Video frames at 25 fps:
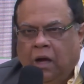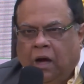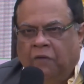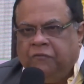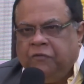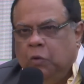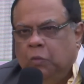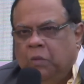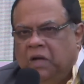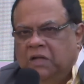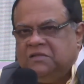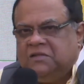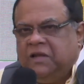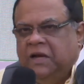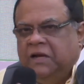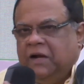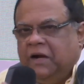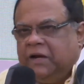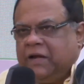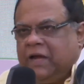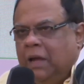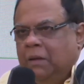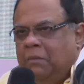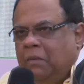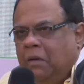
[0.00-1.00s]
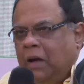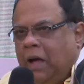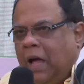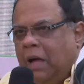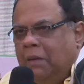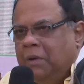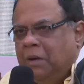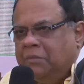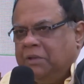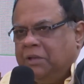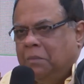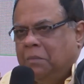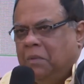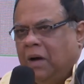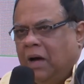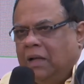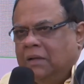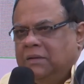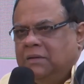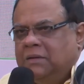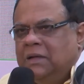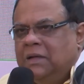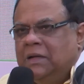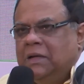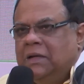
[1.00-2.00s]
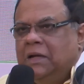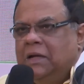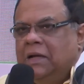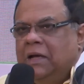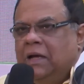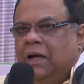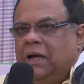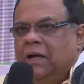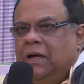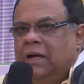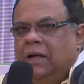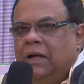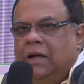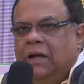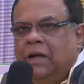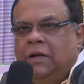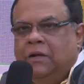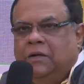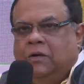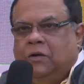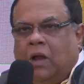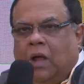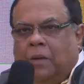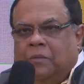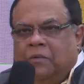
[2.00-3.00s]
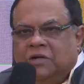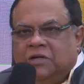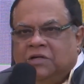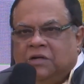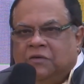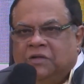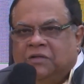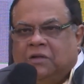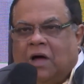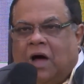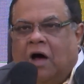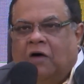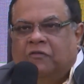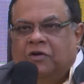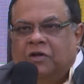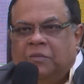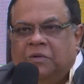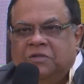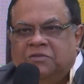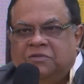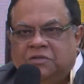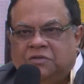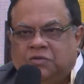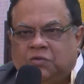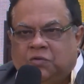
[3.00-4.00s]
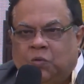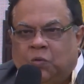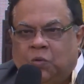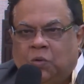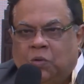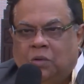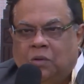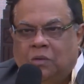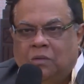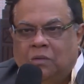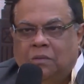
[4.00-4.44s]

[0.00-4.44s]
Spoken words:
A few months later came IIM Ahmedabad in collaboration with Harvard Business School.